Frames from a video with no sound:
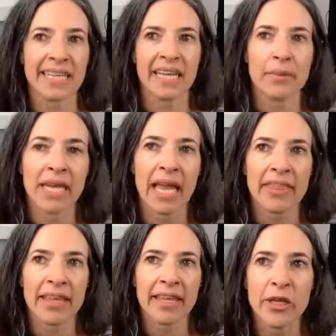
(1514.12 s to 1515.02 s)
I mean, I
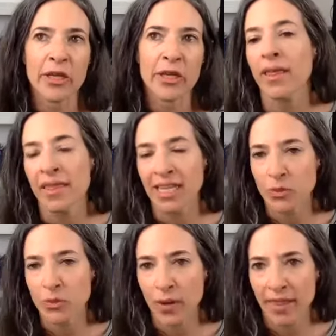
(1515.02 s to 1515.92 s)
think, you know, that's
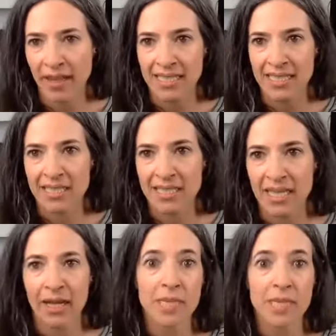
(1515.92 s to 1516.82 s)
one of the classes
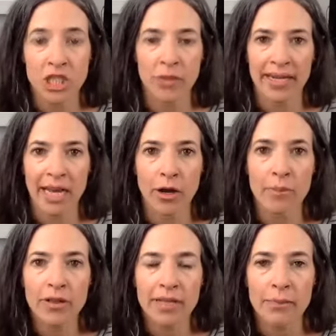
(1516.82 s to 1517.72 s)
that I'm teaching right now
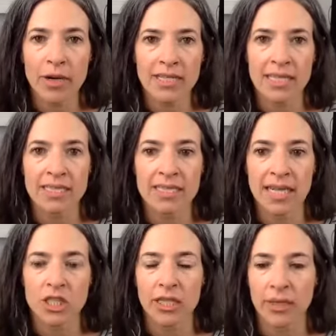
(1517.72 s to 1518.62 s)
at Birthday Presents,
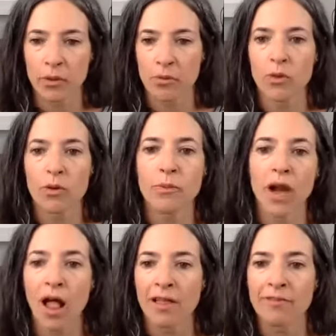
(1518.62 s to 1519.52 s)
actually. And we'll put
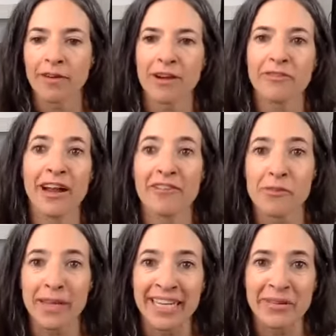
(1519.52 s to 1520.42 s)
all of our, for
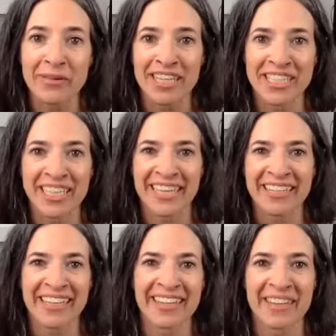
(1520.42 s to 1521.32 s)
everybody here watching,
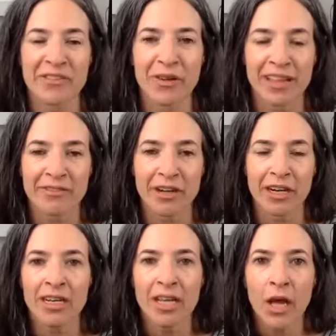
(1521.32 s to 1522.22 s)
I'll give you all of our
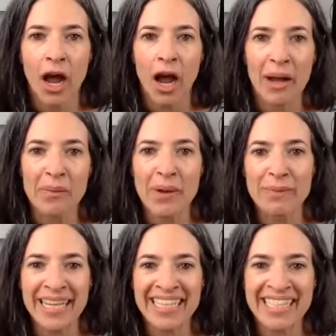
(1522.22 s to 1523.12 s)

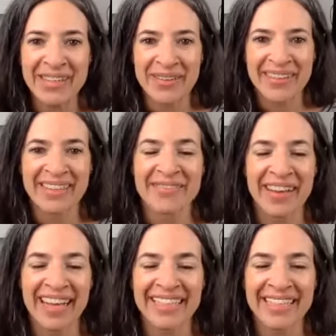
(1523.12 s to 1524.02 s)
websites so you can
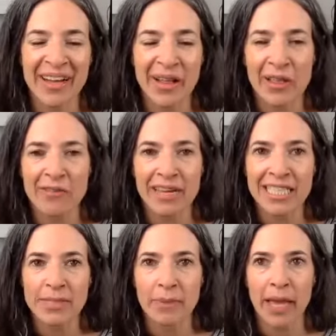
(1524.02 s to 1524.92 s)
find all of
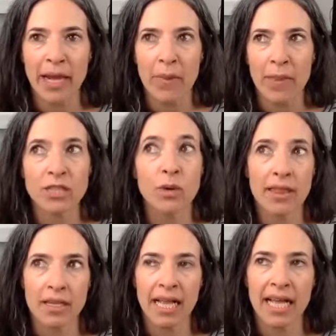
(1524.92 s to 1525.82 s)
us. But that's one of
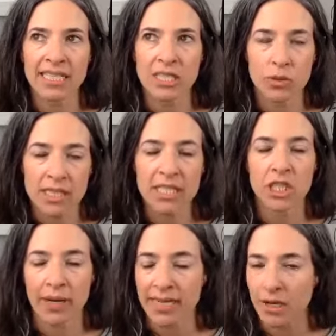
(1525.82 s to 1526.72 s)
the classes we're teaching
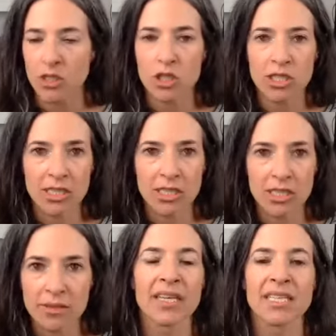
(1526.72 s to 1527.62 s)
right now, is just
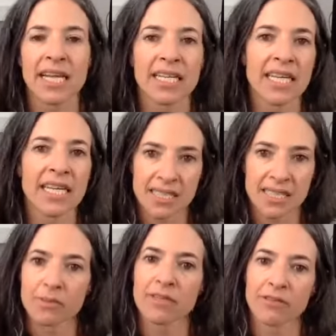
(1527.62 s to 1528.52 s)
breathing techniques and
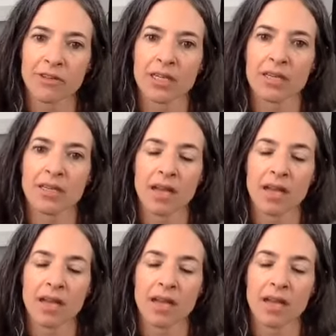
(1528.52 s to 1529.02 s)
some different